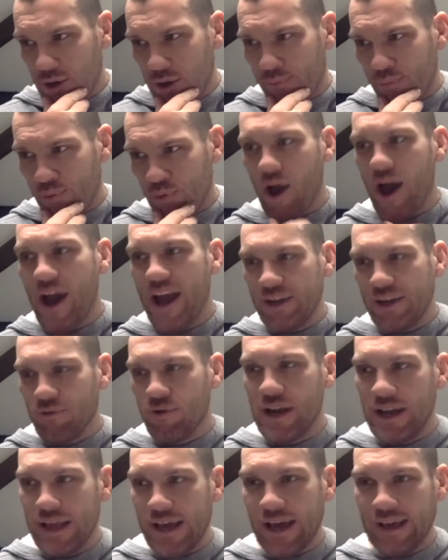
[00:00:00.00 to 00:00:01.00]
pride,
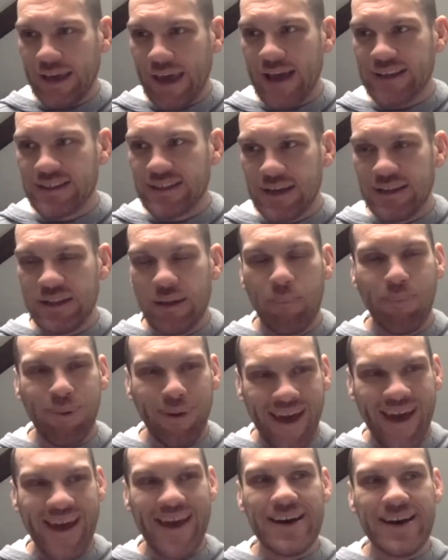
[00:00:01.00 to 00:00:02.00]
really, I guess, in the
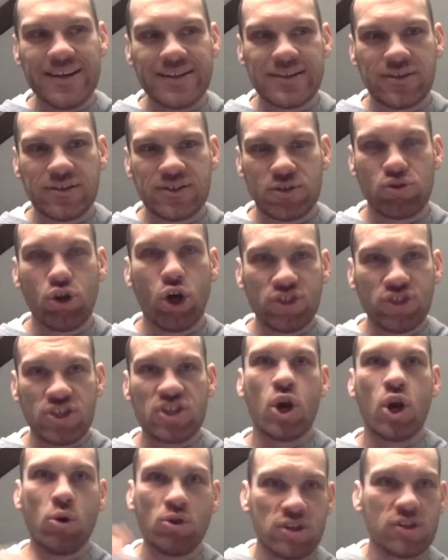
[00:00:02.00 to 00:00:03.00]
players. So not
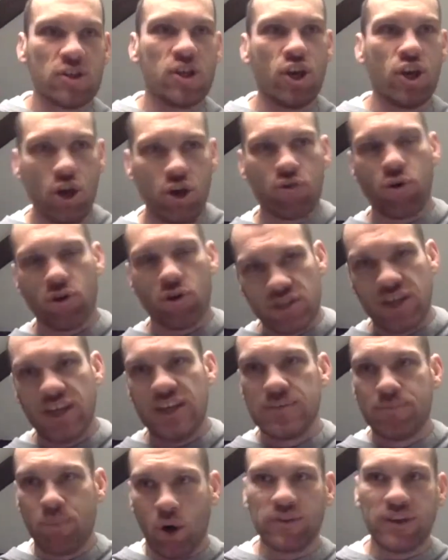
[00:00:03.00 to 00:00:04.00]
just coaching here across
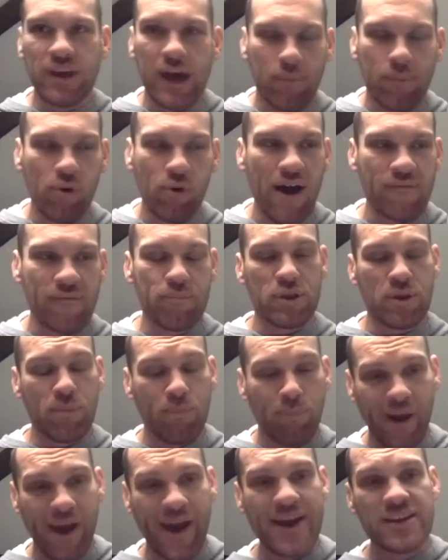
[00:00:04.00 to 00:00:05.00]
Keys, Ponty, Aberavon, but the
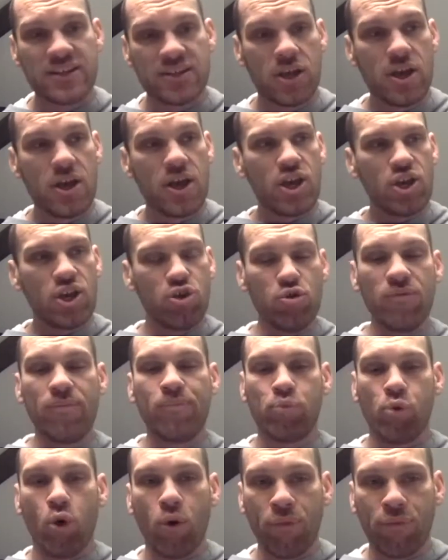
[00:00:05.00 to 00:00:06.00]
players you've
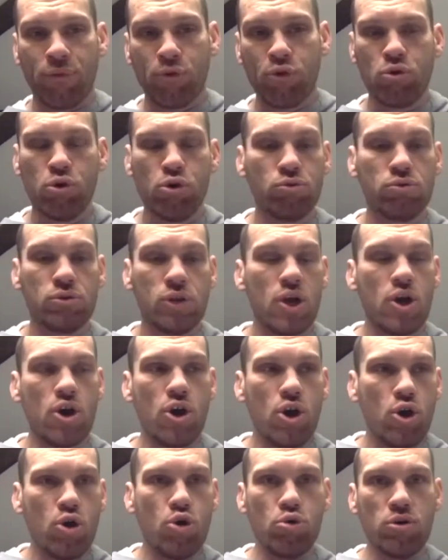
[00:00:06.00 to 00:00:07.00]
brought through
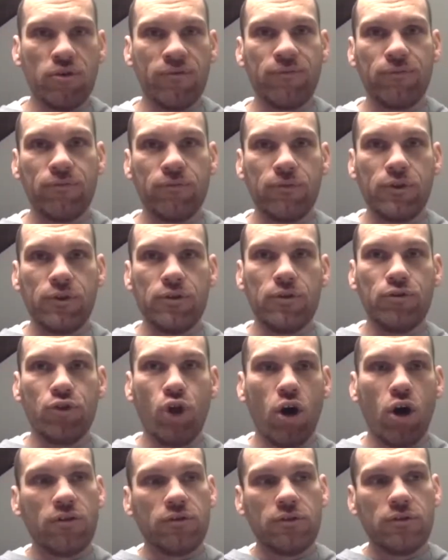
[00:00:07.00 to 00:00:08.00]
who have
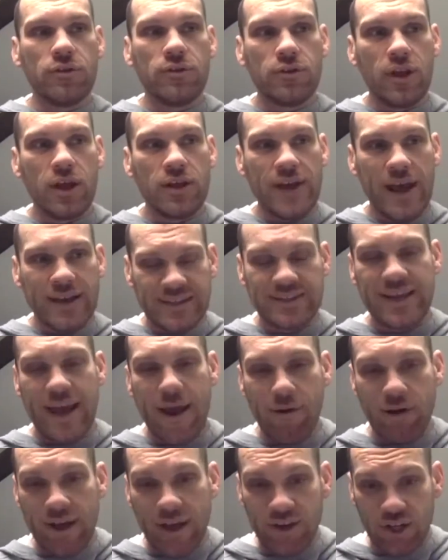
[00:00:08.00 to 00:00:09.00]
not
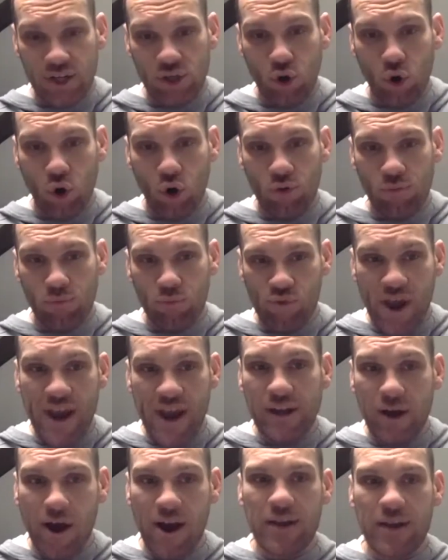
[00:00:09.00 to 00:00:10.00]
necessarily under your
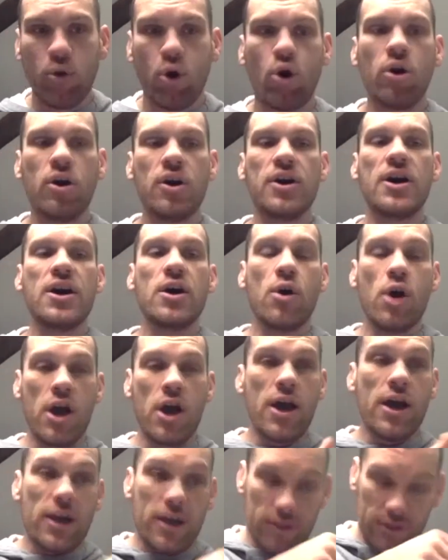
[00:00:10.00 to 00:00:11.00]
radar anymore.
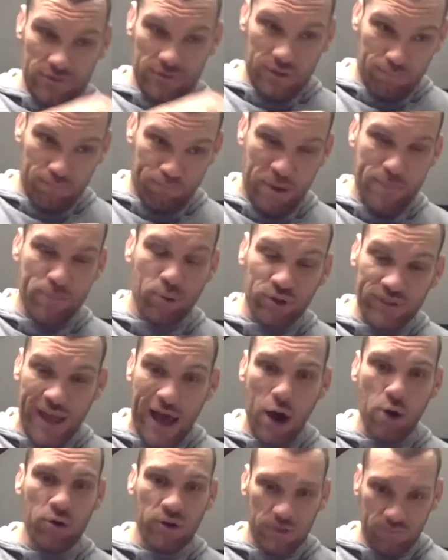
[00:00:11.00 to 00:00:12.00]
People
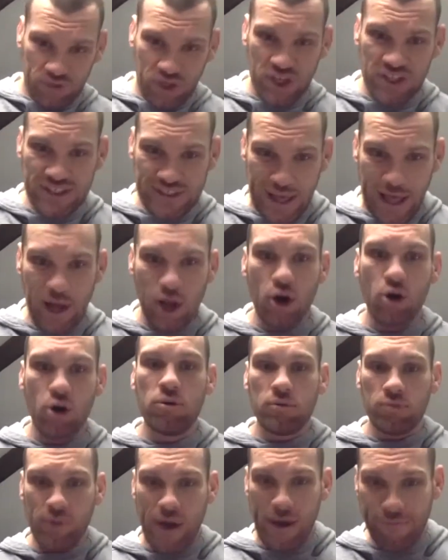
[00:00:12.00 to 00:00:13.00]
now,
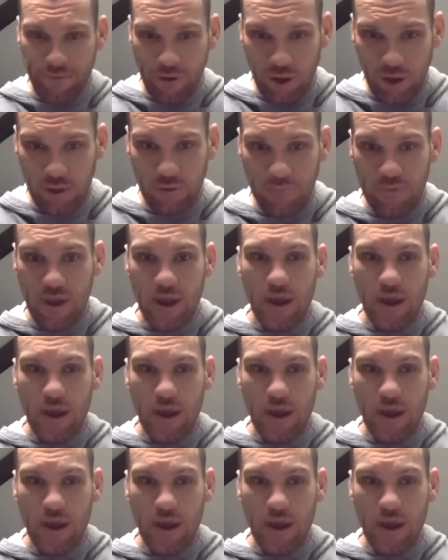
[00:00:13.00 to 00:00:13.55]
Costello, Reffel,